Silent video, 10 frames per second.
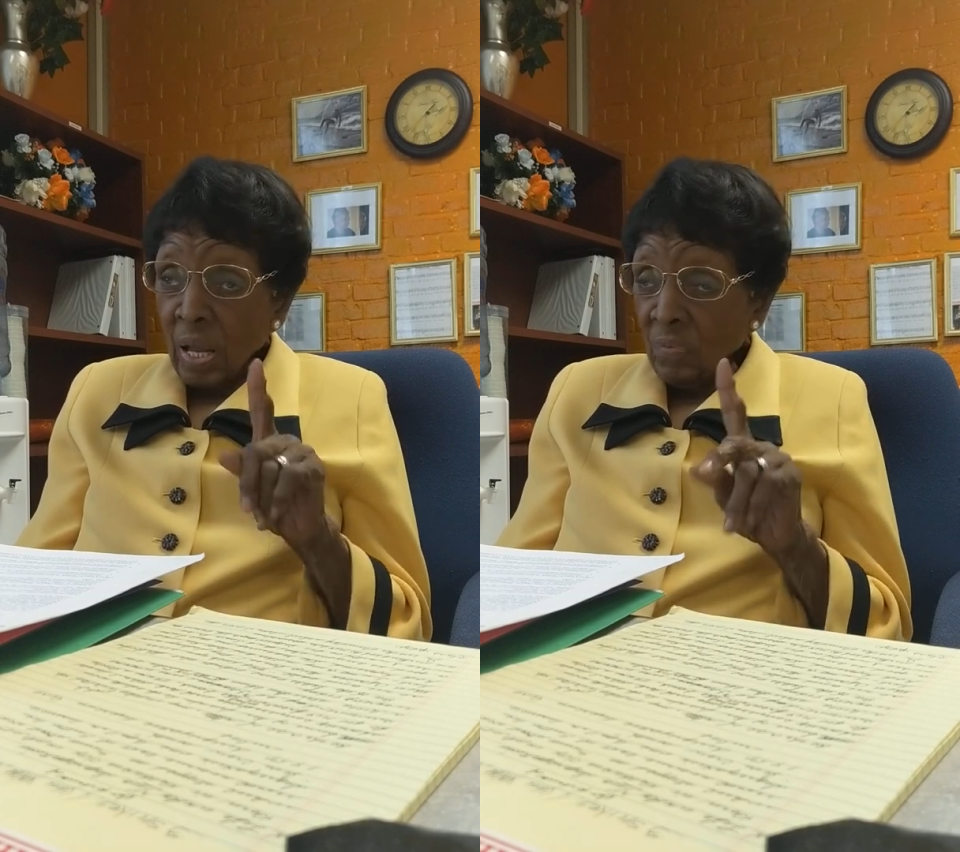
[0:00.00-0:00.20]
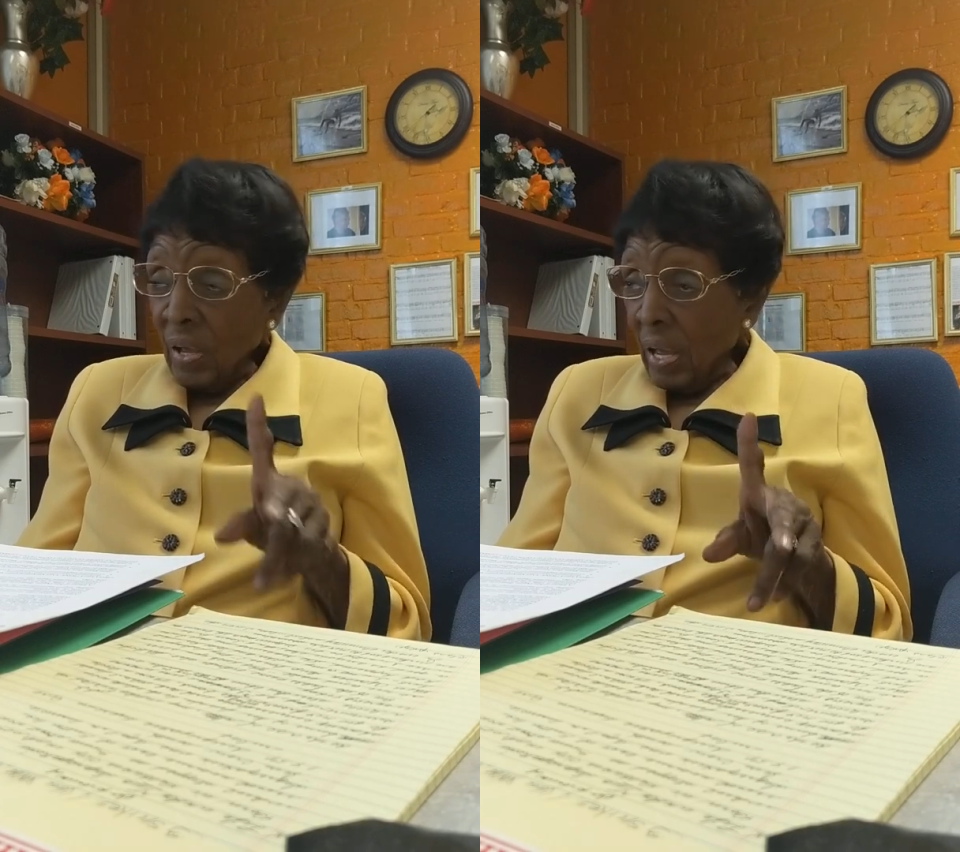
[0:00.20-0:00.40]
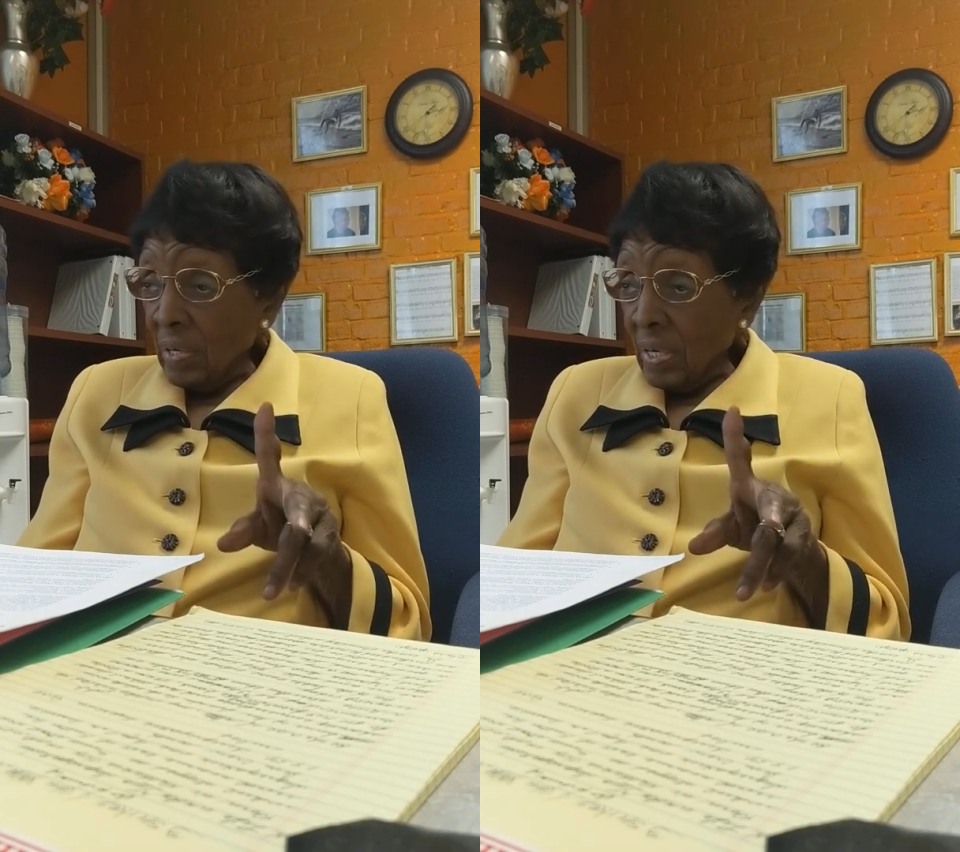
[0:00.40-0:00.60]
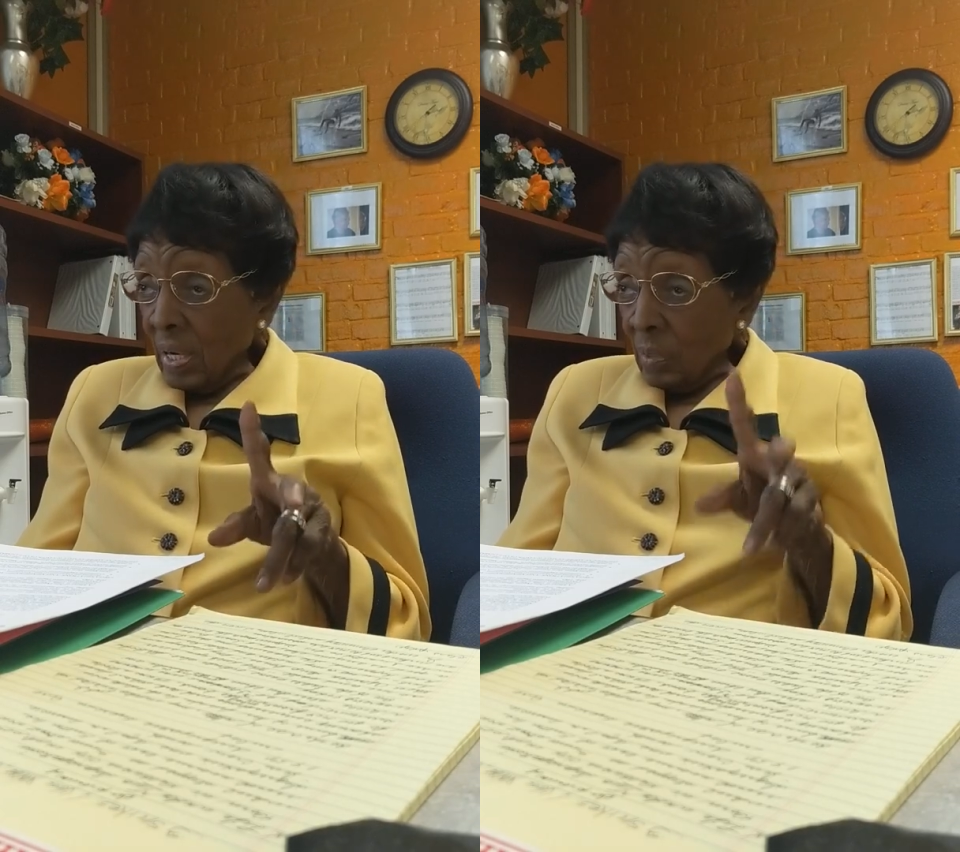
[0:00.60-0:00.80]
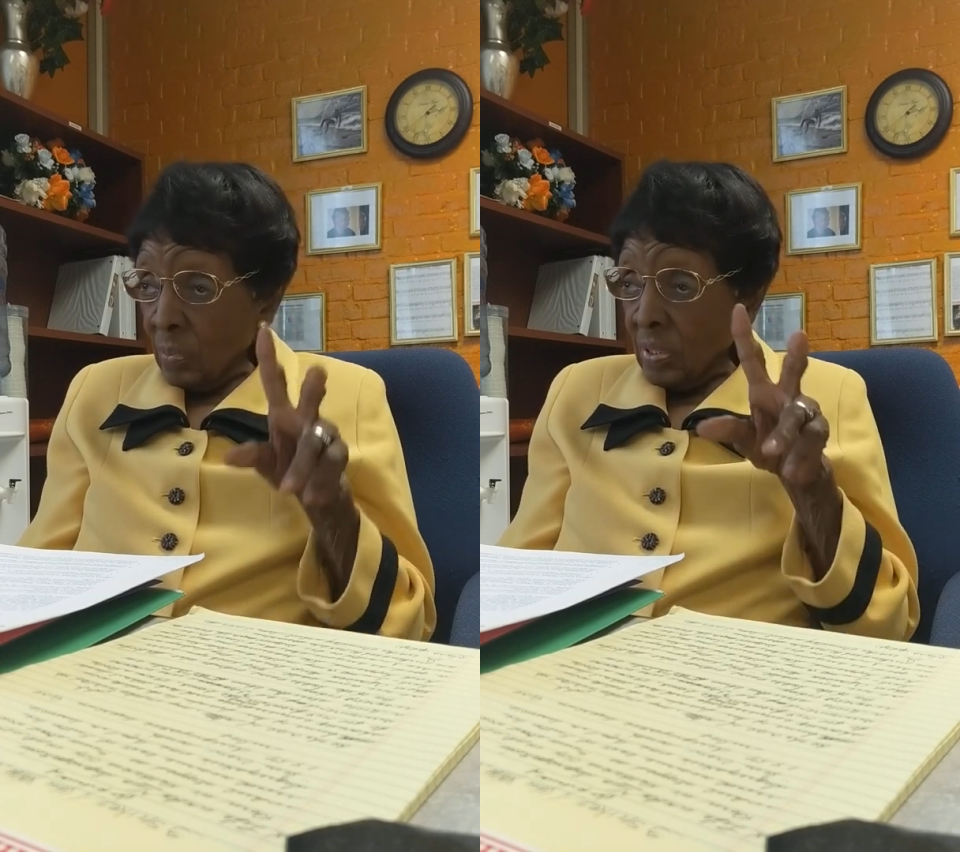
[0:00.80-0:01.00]
I've had
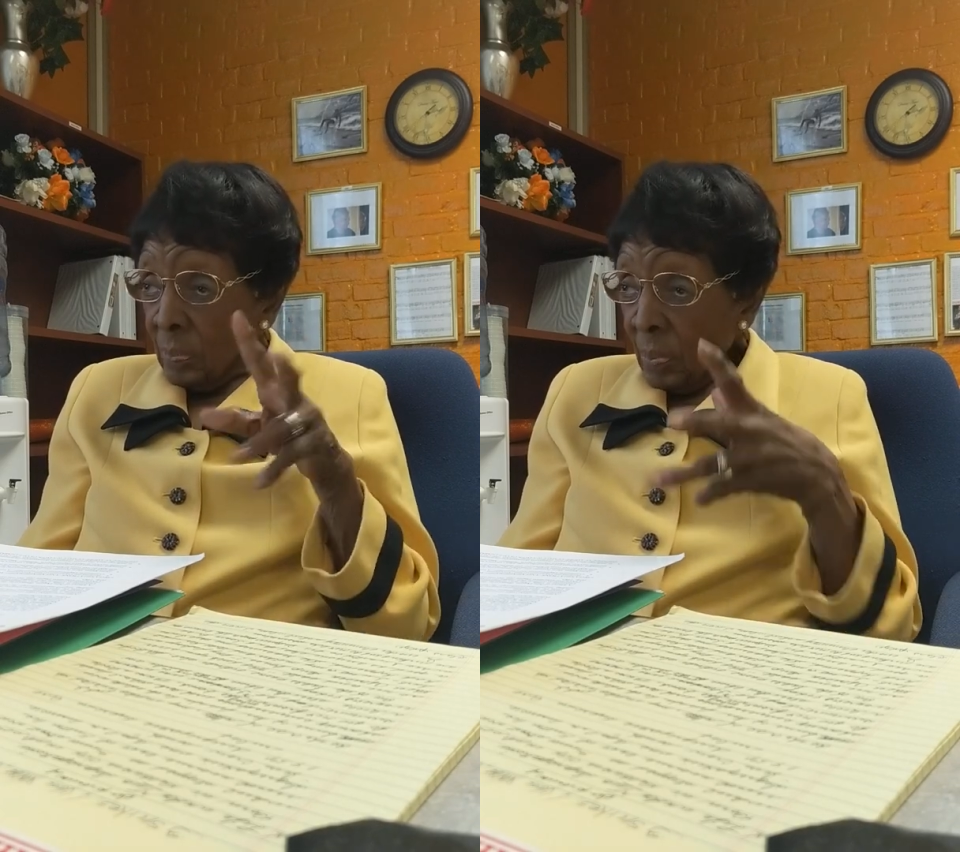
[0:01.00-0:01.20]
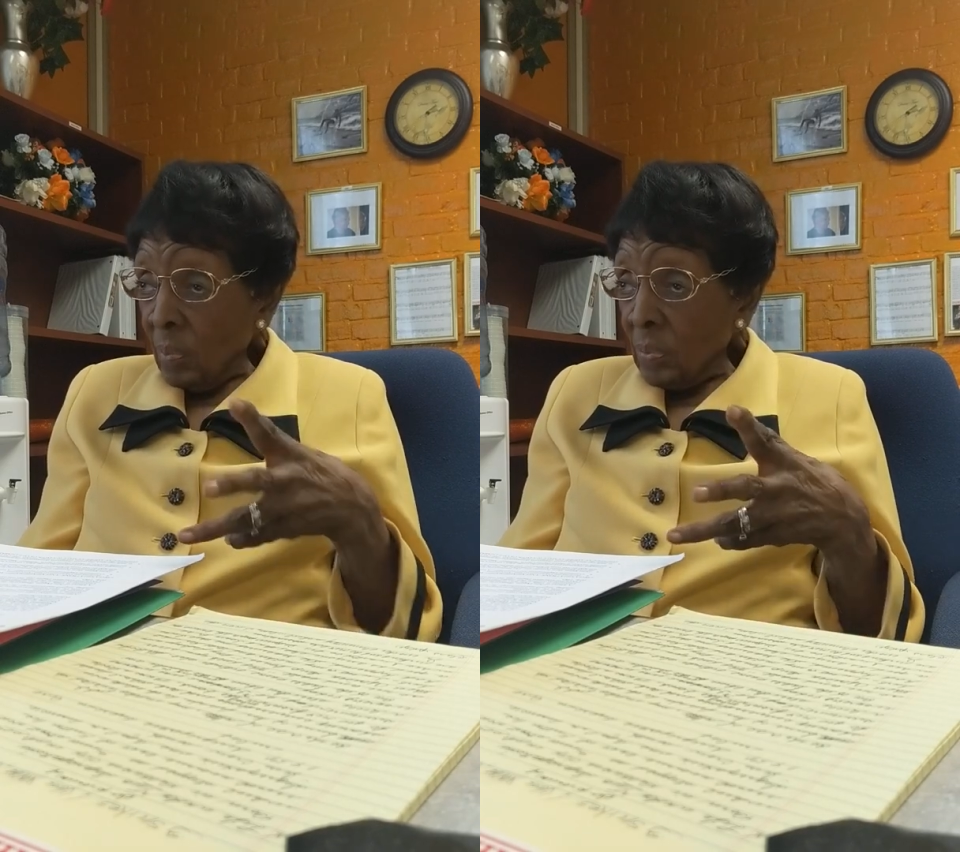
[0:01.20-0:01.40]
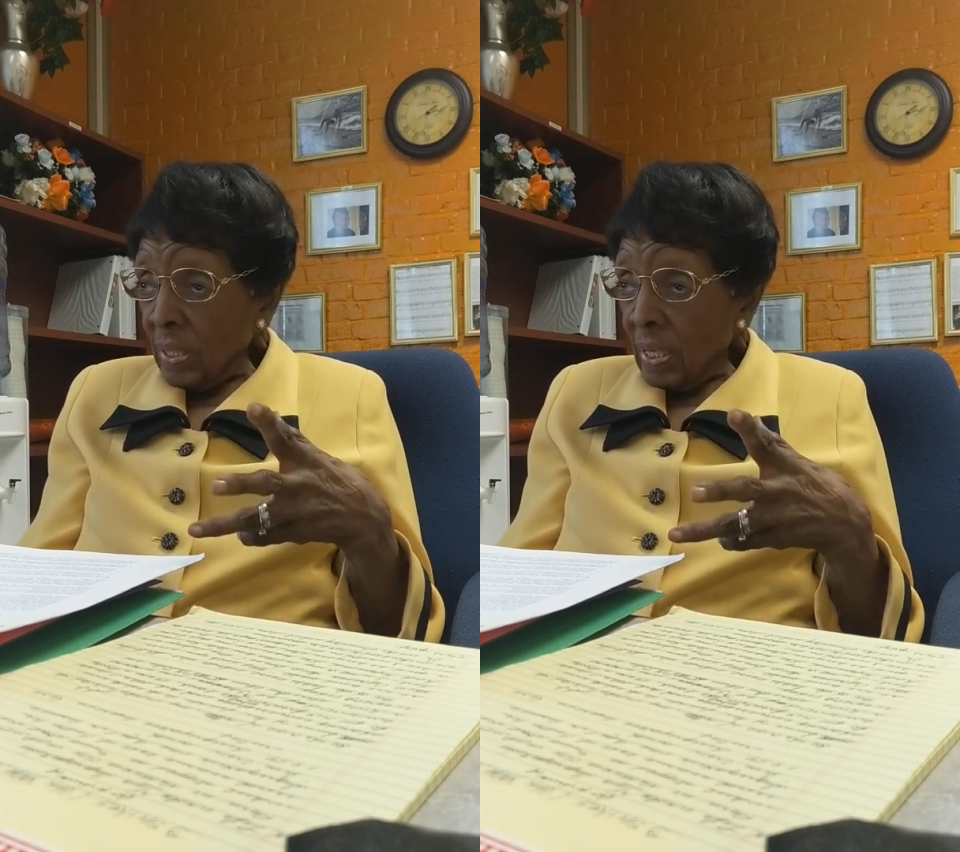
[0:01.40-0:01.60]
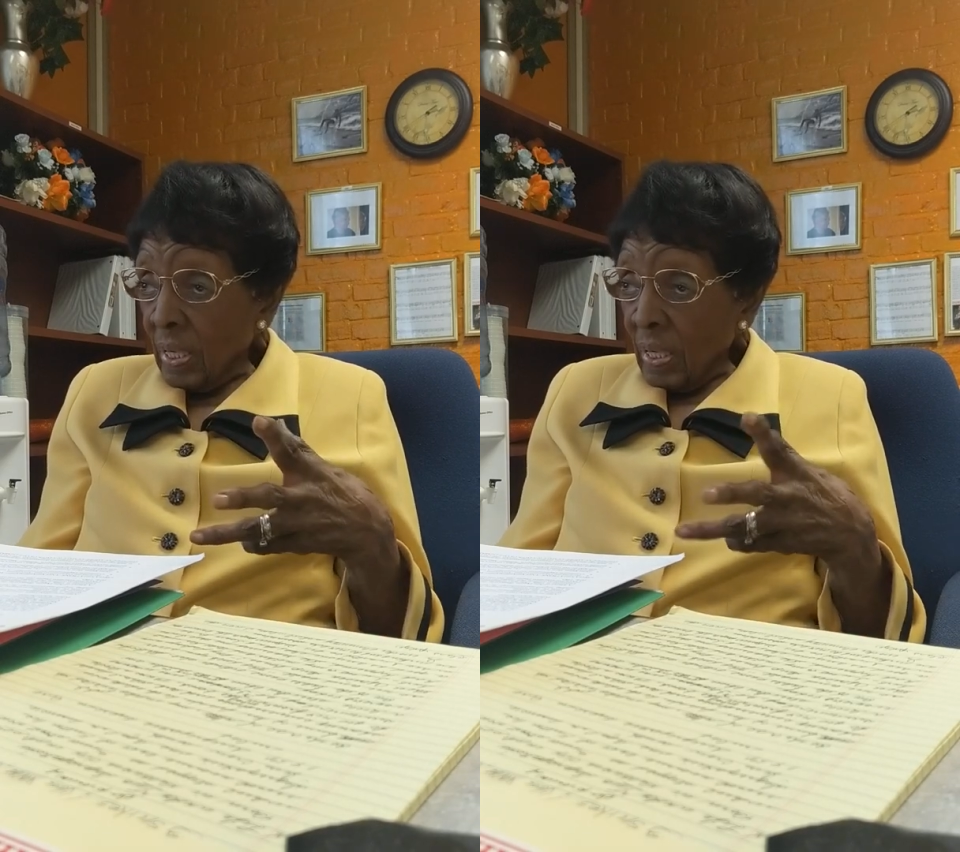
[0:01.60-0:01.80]
with the public.